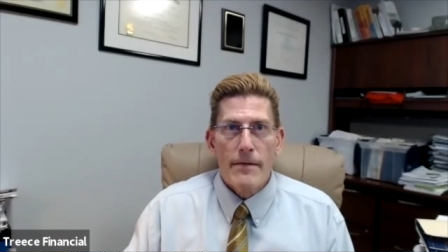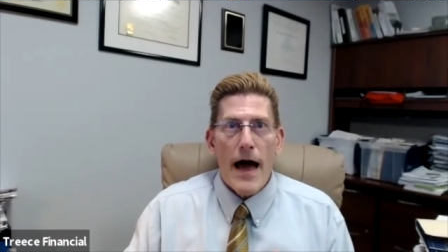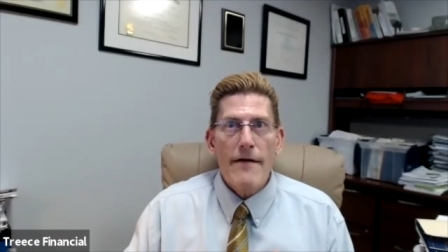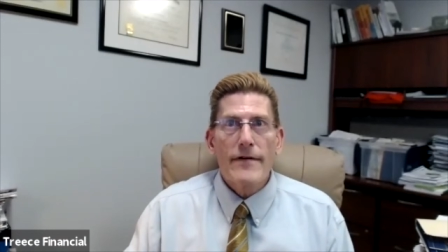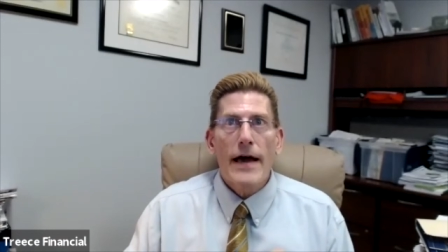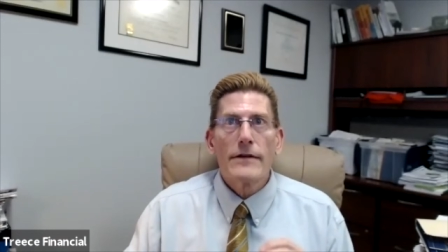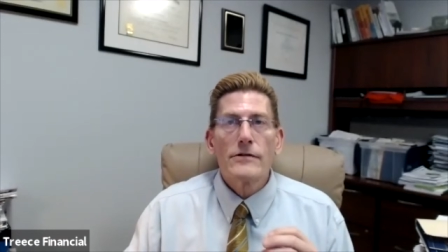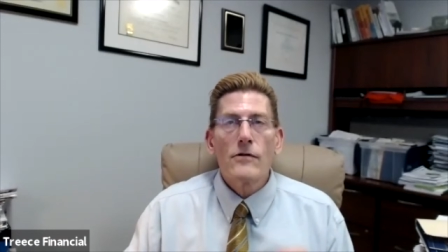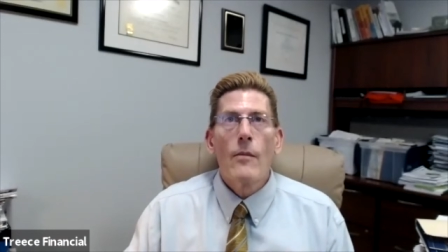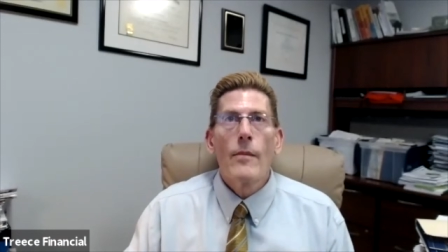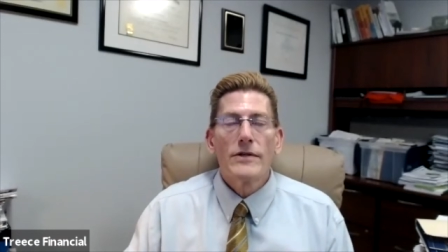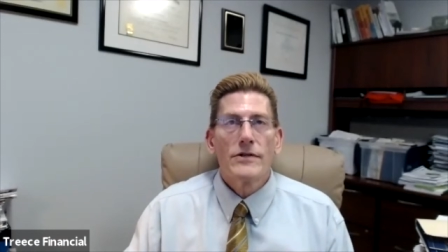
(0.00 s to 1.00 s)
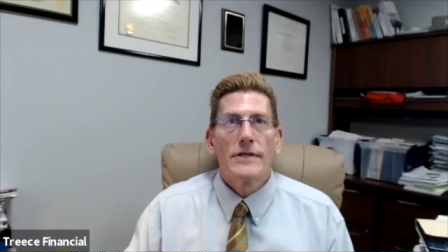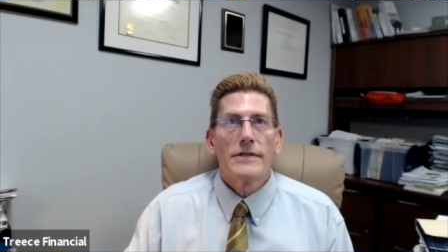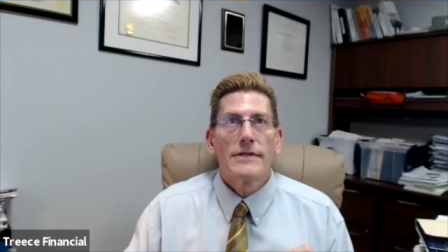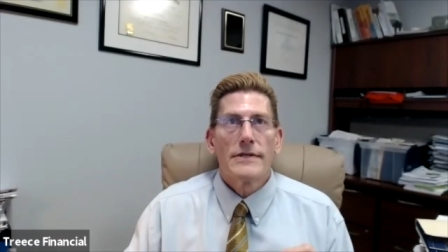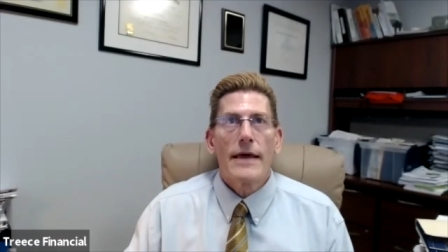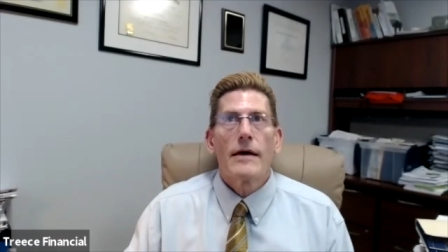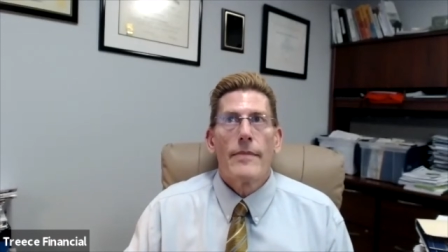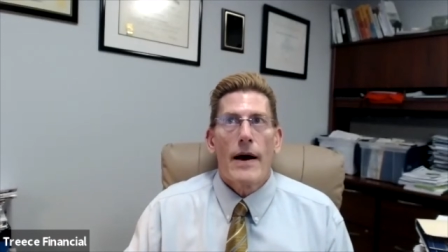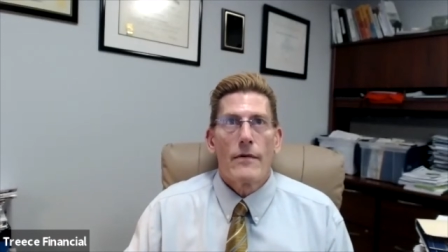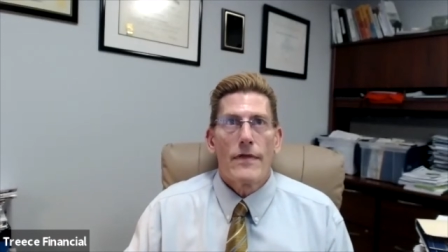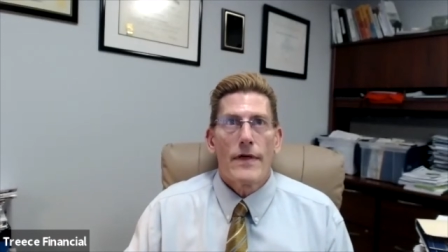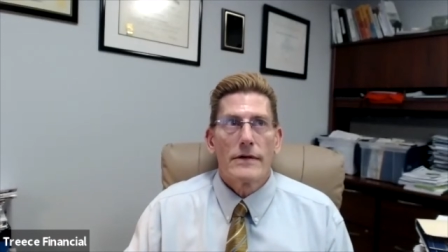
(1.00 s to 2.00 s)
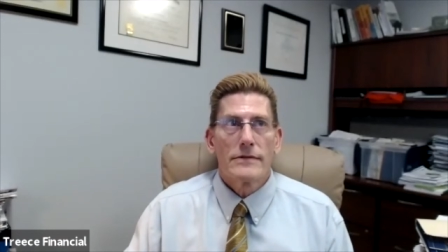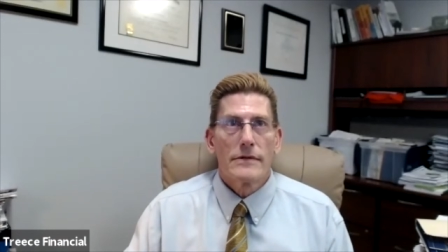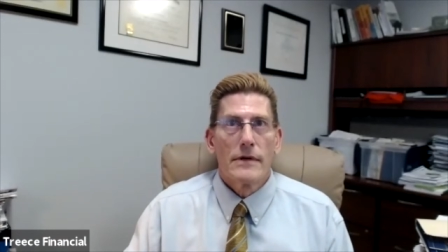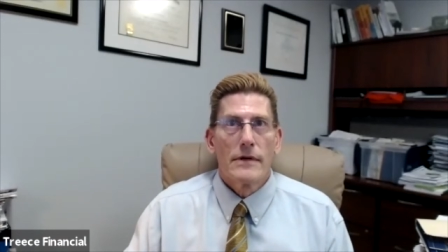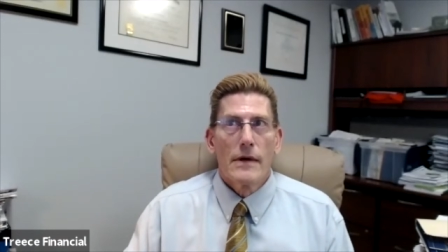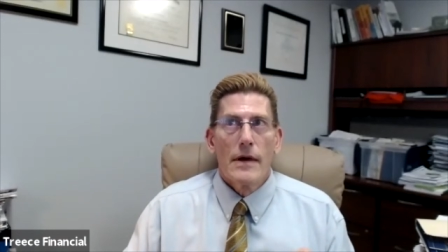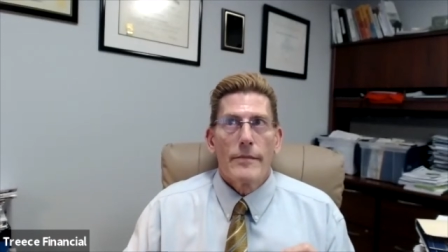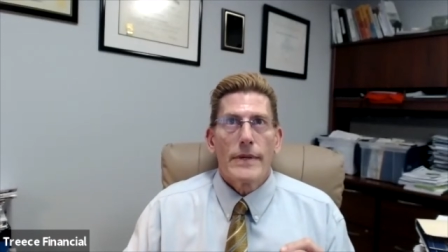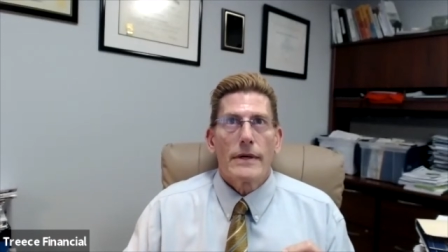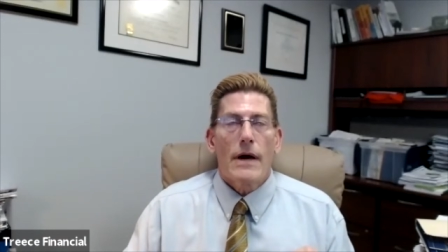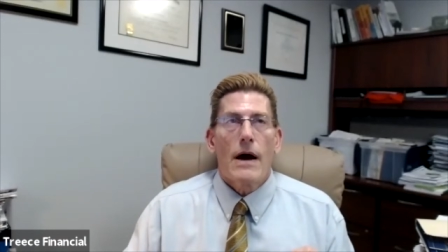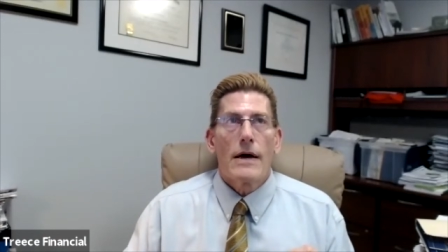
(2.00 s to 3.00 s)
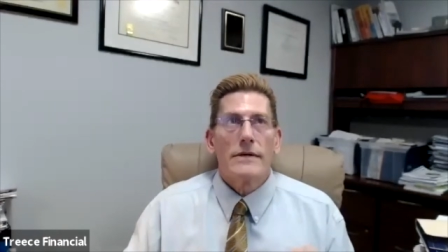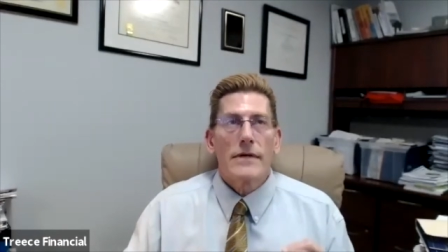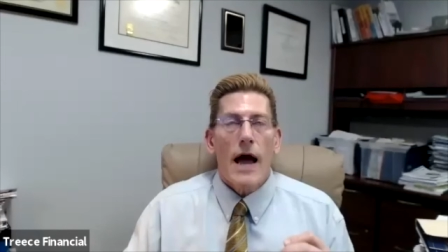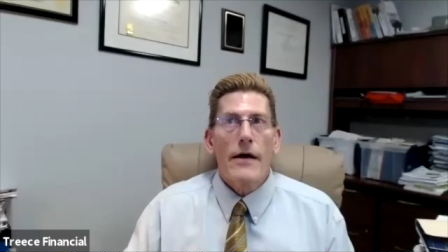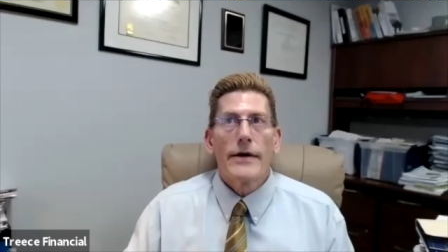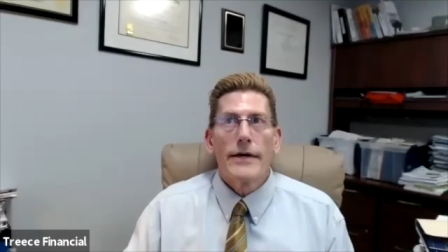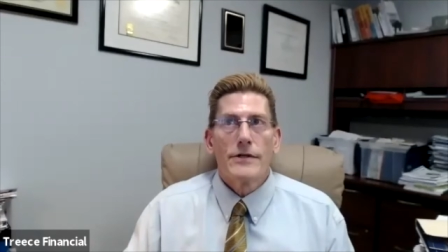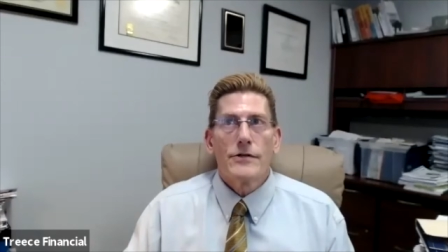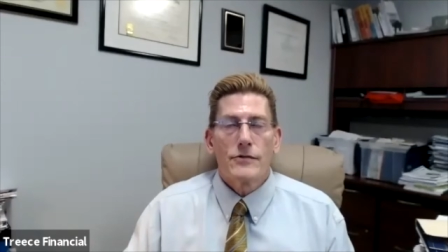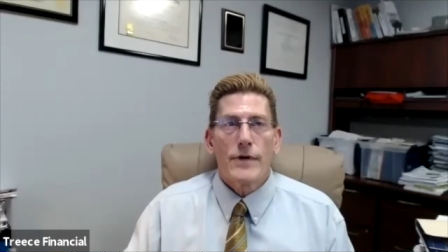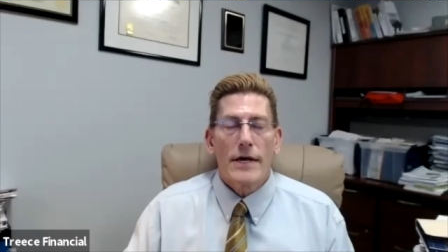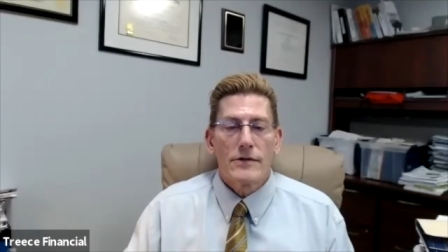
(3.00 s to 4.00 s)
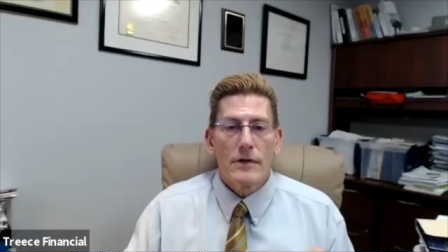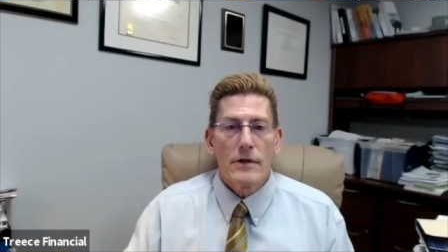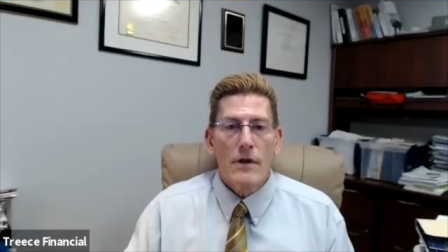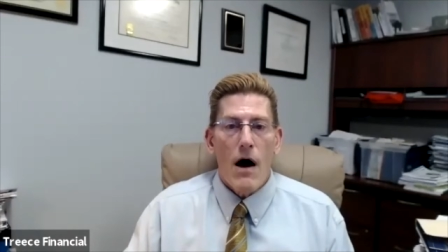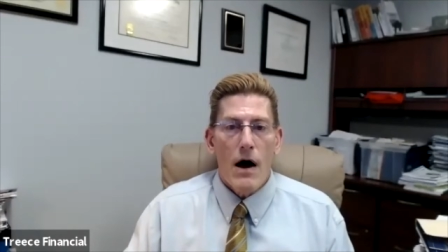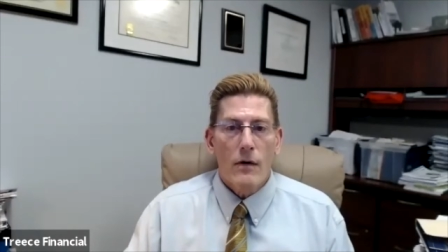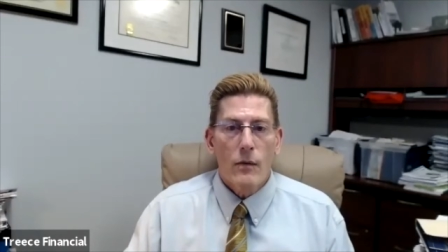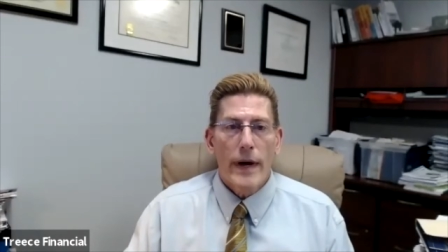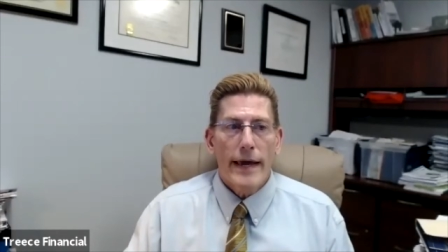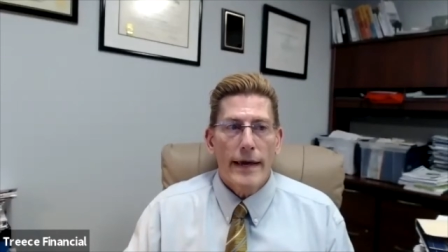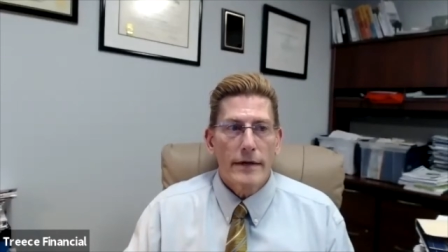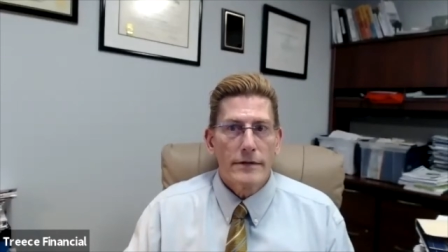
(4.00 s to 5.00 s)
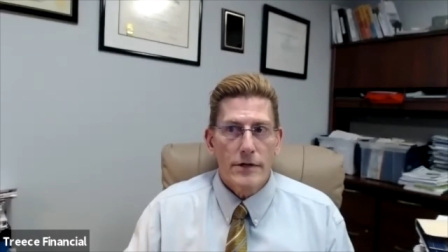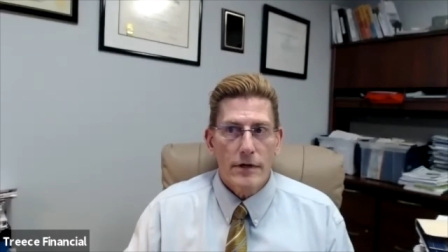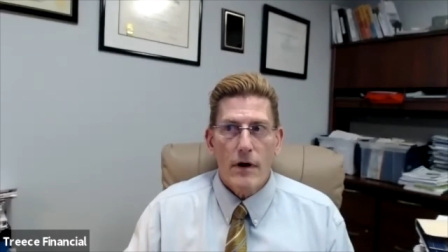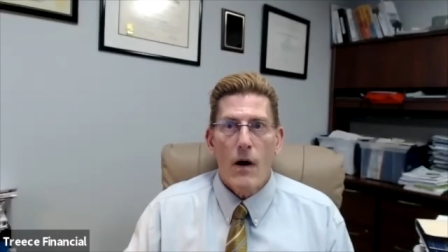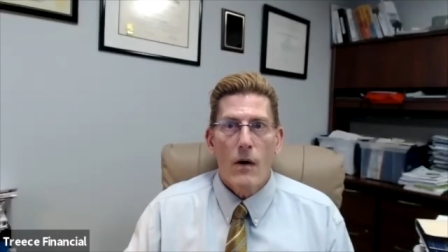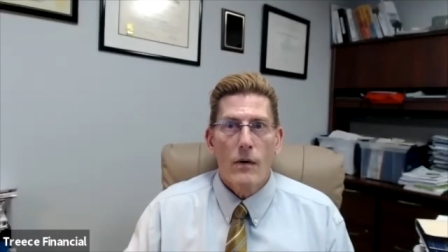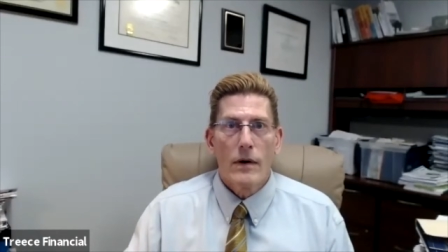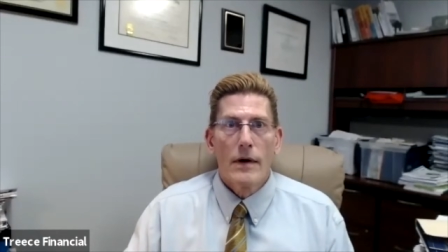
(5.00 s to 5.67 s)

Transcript: I've got so much to say about this because our industry has a long way to go.